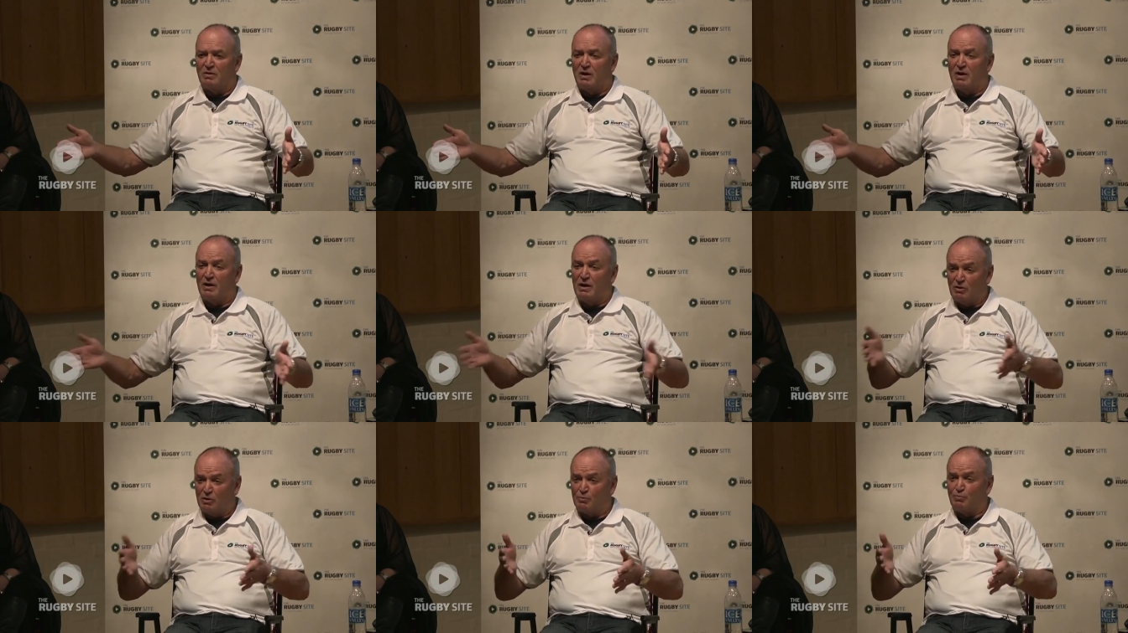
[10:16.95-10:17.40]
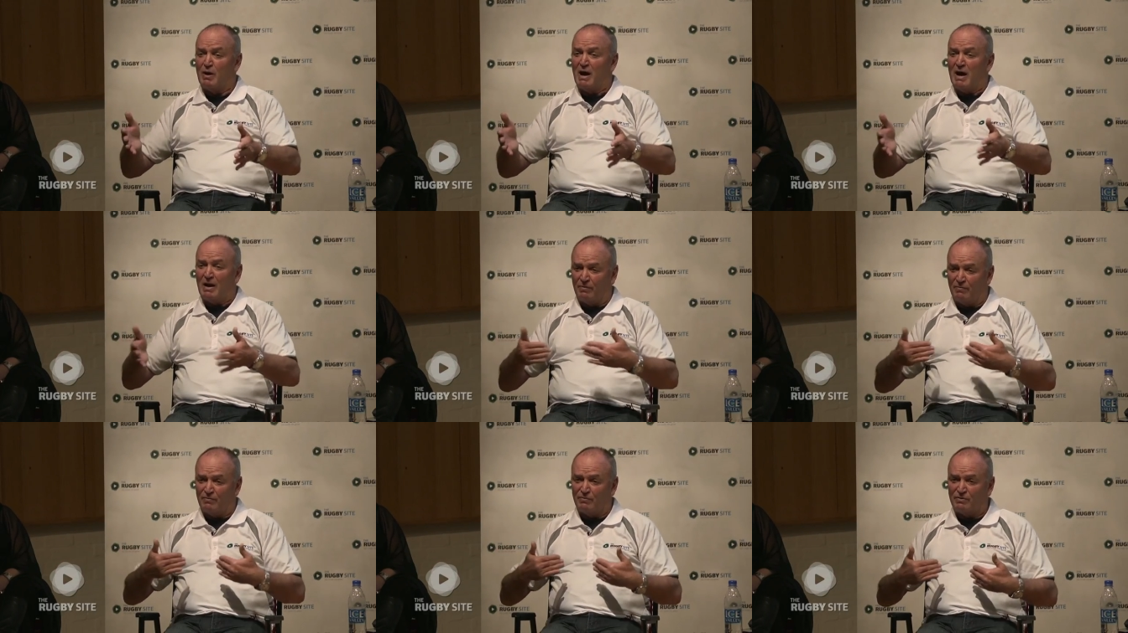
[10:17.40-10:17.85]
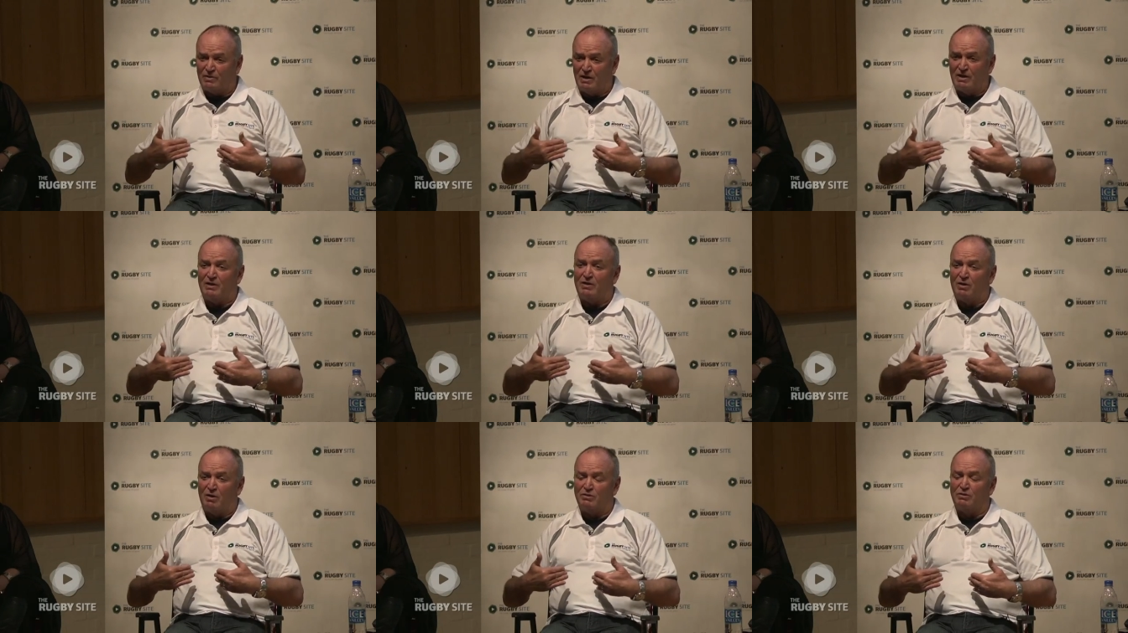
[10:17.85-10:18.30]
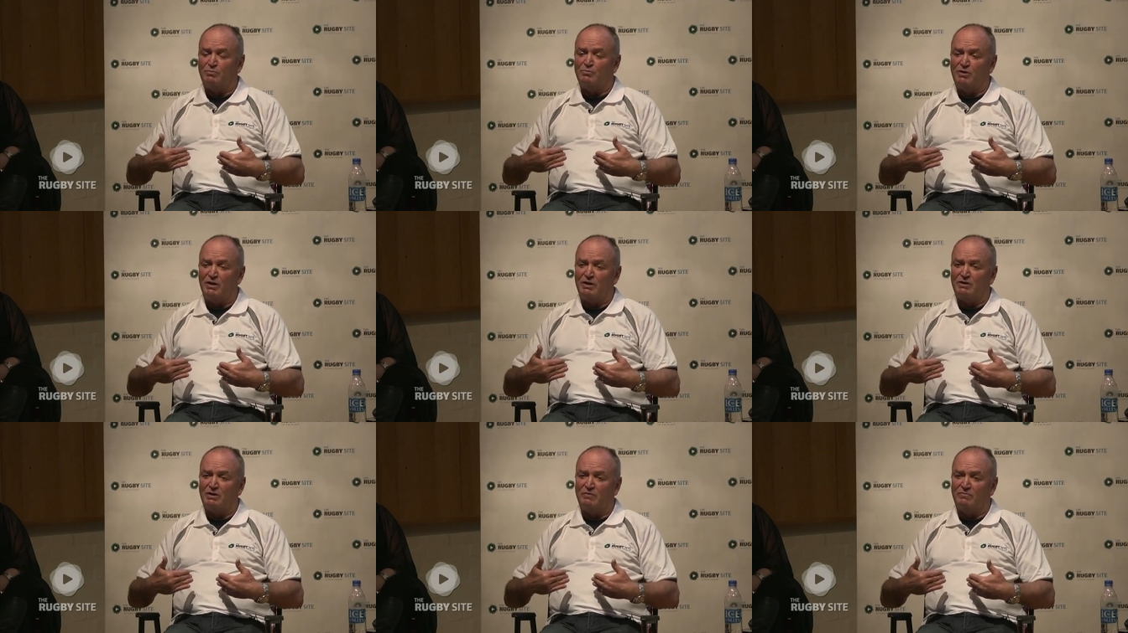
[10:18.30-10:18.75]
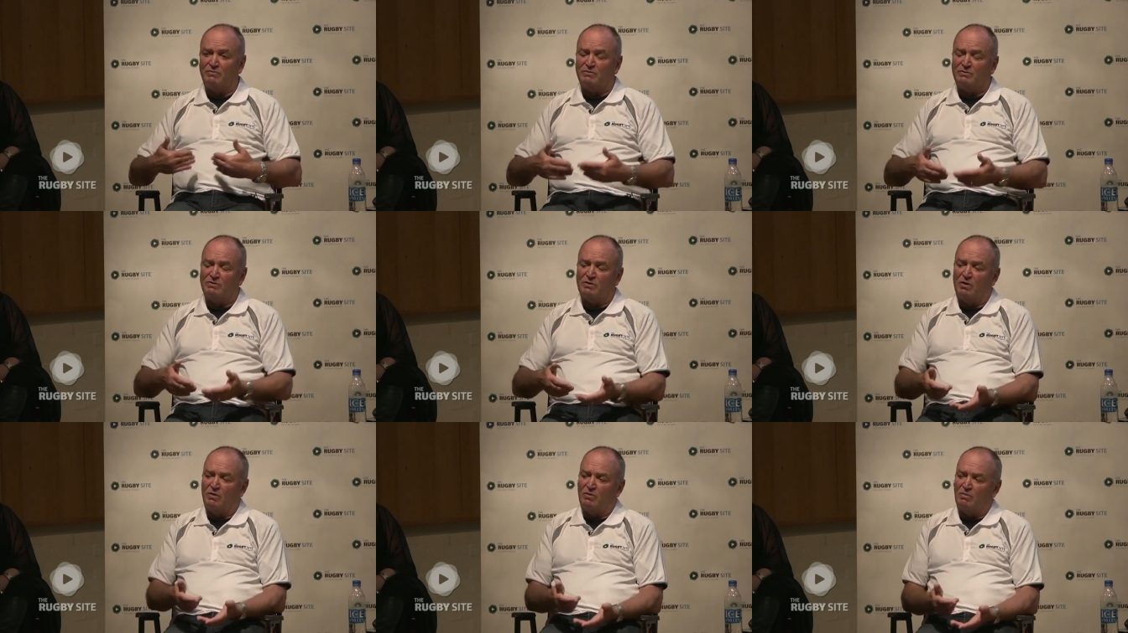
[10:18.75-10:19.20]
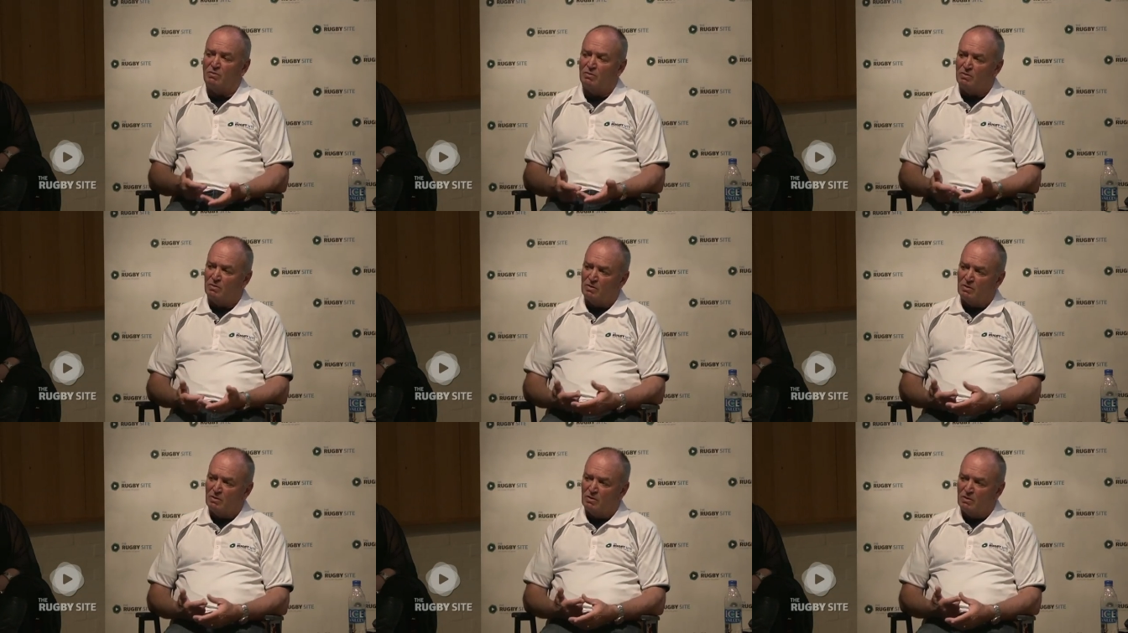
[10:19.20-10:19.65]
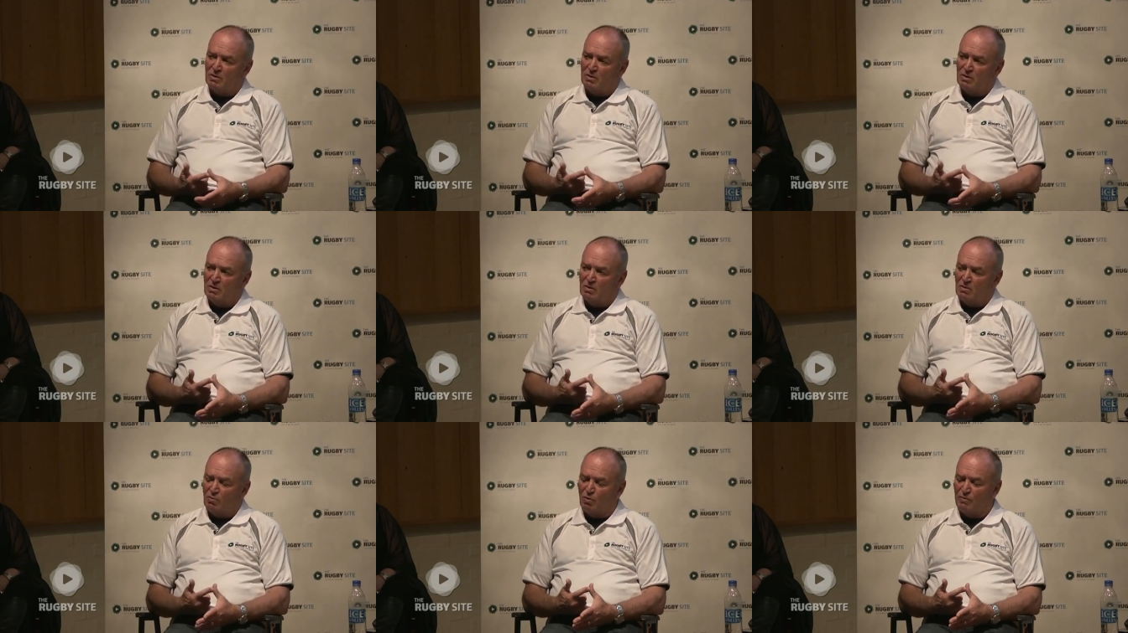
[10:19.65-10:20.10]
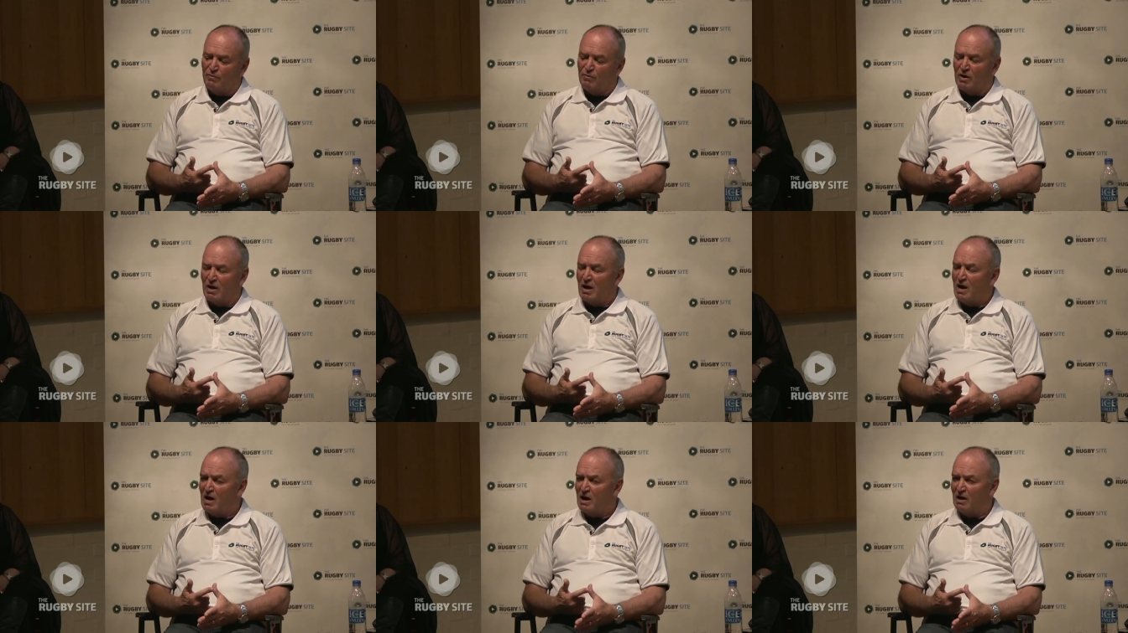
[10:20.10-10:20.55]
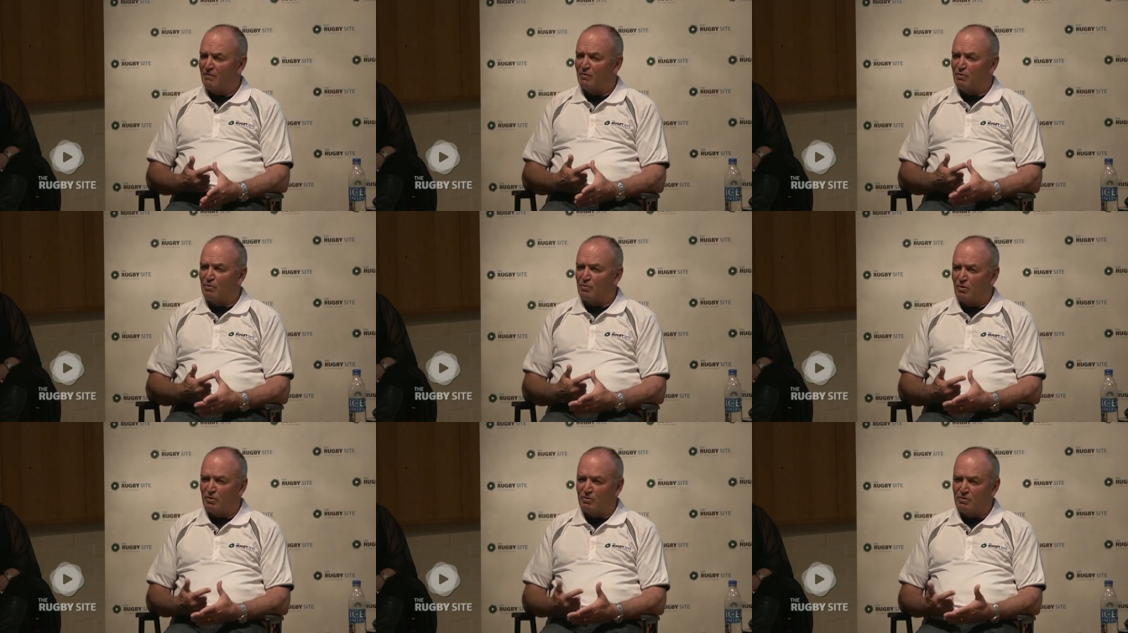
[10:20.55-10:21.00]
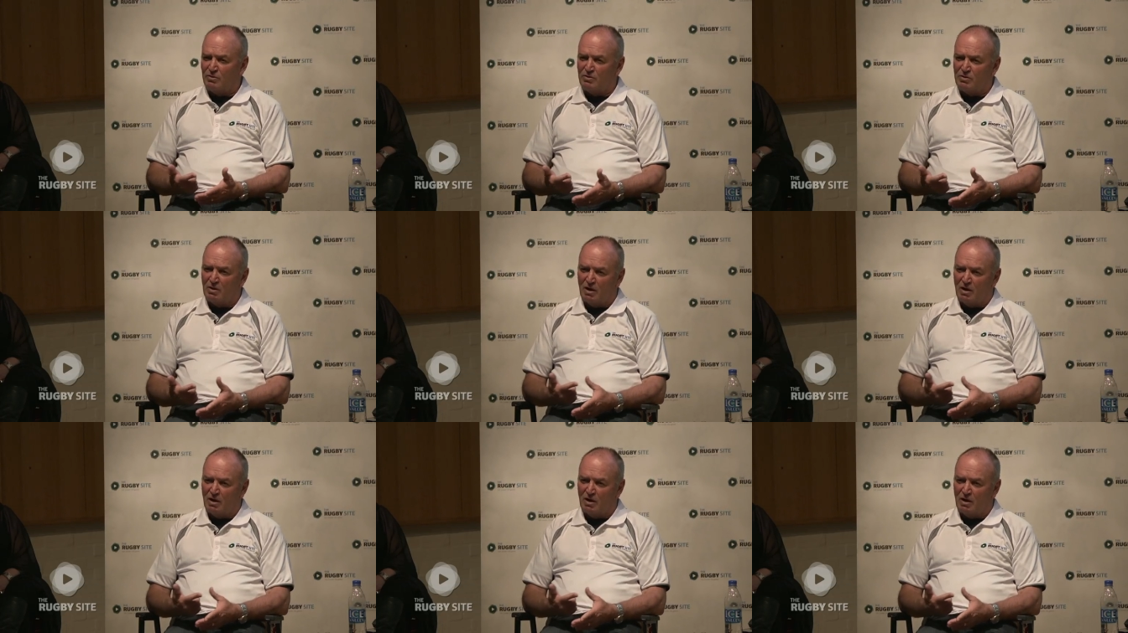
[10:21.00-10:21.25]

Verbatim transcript: And he is part of setting those objectives. So we've got a hell of a good